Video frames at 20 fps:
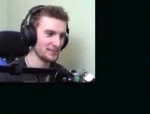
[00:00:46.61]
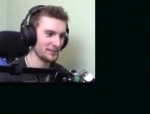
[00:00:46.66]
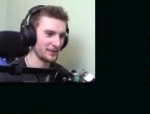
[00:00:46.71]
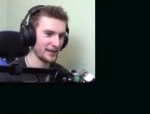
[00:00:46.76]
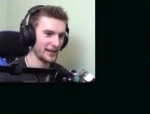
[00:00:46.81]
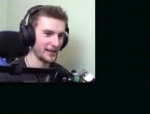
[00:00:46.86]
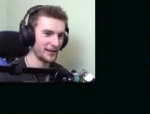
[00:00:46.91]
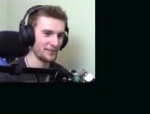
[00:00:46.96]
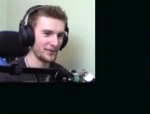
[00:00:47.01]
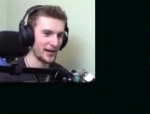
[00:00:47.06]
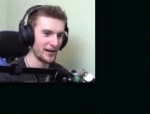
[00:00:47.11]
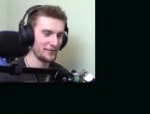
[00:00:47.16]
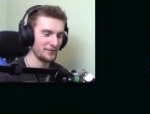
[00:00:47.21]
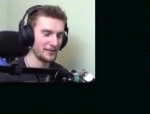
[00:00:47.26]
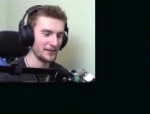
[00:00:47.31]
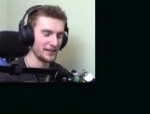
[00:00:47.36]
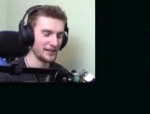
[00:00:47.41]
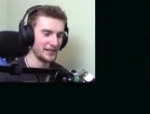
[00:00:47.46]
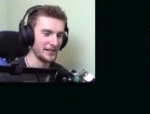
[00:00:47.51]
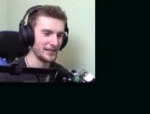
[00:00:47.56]
play
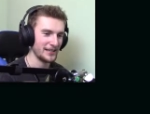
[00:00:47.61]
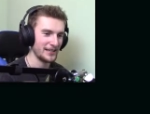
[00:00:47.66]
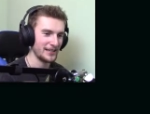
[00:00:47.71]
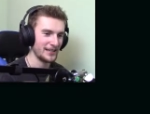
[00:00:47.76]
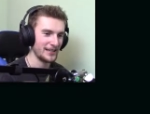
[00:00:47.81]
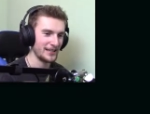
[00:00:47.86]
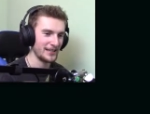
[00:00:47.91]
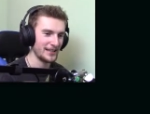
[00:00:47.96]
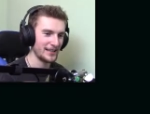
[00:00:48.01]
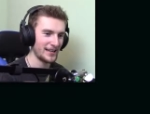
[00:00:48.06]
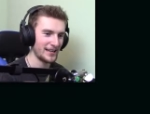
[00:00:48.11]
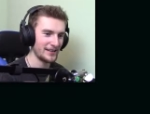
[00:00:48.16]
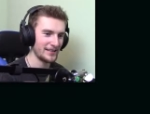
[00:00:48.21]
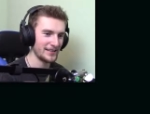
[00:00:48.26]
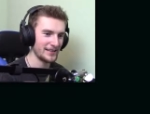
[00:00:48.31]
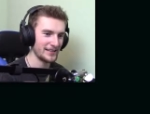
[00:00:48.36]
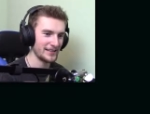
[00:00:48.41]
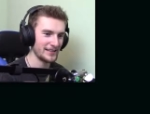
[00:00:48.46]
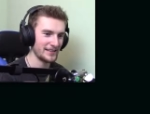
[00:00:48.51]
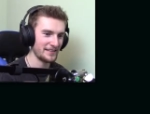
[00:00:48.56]
Rafty.
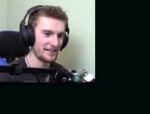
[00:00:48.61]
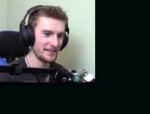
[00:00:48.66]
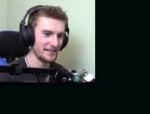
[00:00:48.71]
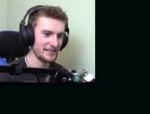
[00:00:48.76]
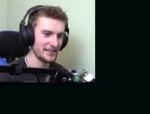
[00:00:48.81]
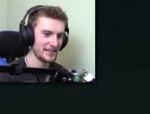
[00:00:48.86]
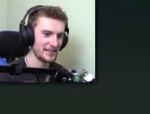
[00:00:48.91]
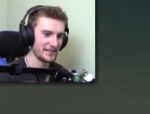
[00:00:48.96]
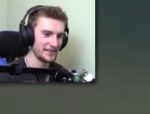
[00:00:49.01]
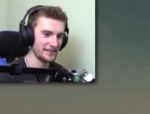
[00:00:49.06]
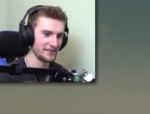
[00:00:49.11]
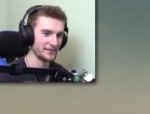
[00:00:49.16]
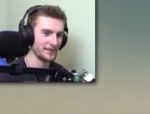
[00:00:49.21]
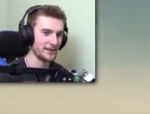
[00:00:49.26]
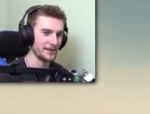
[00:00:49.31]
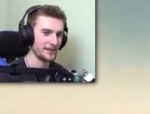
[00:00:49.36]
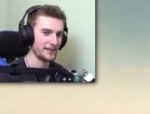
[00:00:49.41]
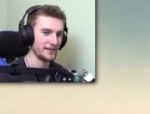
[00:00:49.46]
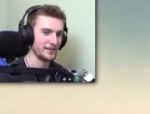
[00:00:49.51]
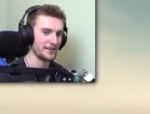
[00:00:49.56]
Okay, there's a little...
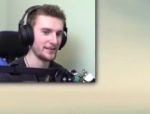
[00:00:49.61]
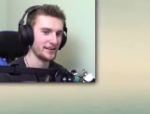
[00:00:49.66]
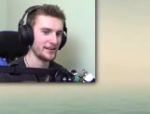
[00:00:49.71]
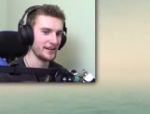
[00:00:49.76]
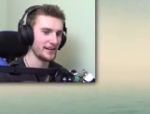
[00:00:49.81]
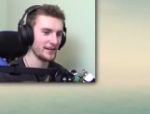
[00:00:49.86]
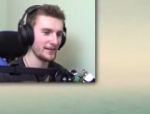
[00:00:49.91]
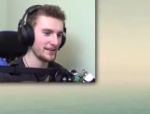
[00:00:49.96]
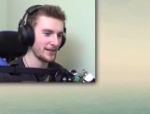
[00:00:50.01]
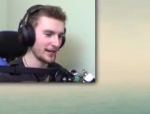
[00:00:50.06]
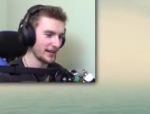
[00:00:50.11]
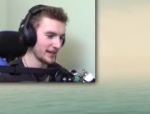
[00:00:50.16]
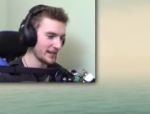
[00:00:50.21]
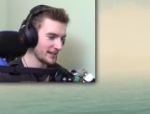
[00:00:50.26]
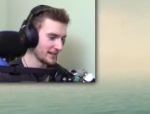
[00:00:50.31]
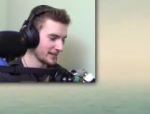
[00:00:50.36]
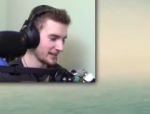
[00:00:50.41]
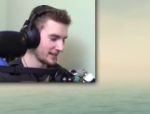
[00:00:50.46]
Uh, okay.